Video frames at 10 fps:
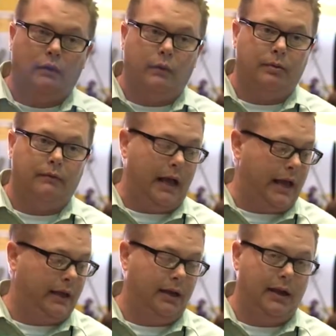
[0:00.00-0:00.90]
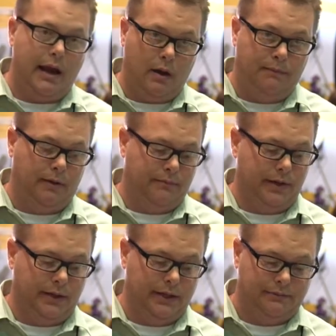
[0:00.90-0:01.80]
we provide an air pump
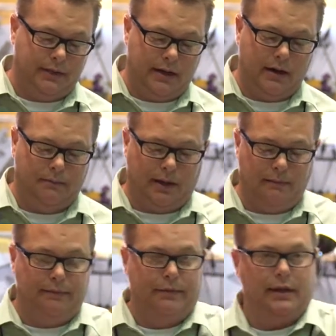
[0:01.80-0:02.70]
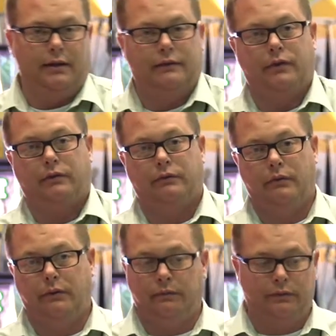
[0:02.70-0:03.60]
on it. That air pump then is hooked
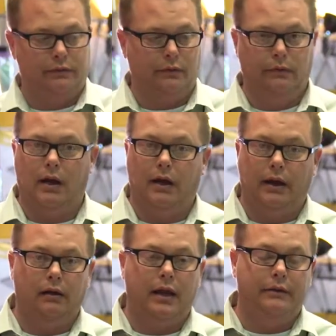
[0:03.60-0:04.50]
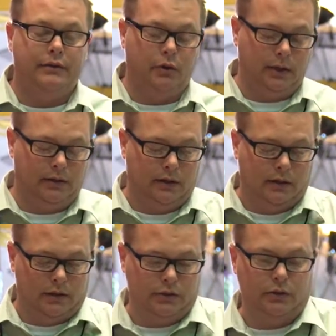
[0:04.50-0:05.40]
through airline tubing
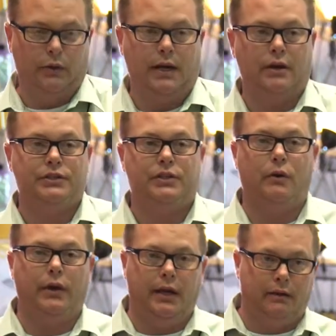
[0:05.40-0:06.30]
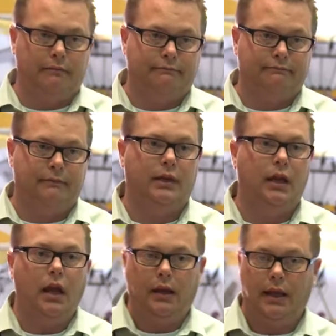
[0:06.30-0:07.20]
to an air stone in it.
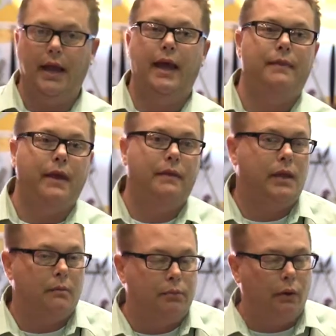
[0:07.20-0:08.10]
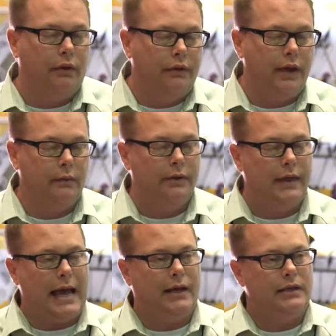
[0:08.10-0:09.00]
And then the important thing with
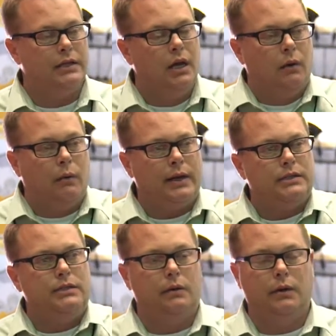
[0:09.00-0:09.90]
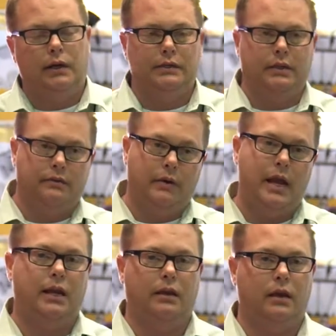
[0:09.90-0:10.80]
that is what it's doing is
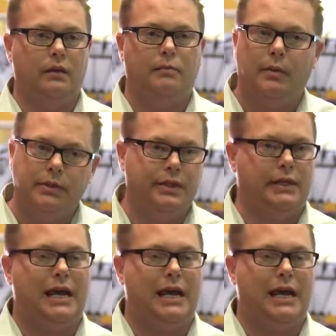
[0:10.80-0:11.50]
creating the bubbles and the